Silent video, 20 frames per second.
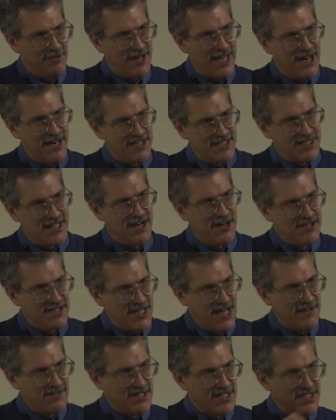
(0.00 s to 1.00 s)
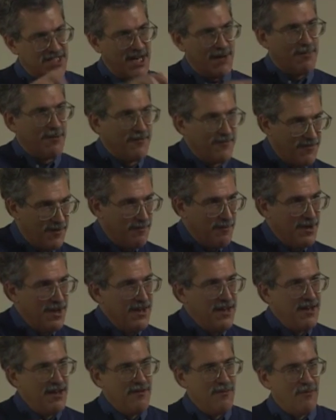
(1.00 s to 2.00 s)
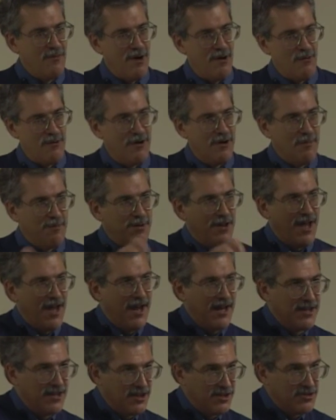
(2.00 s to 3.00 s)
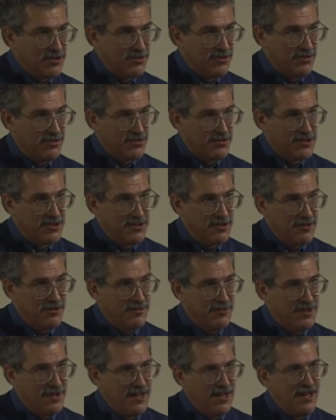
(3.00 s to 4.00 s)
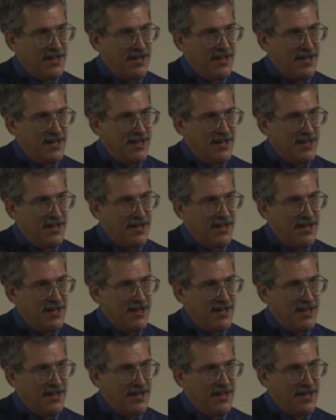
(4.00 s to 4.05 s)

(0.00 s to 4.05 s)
We had to see ourselves as separate from what we're applying the tool to.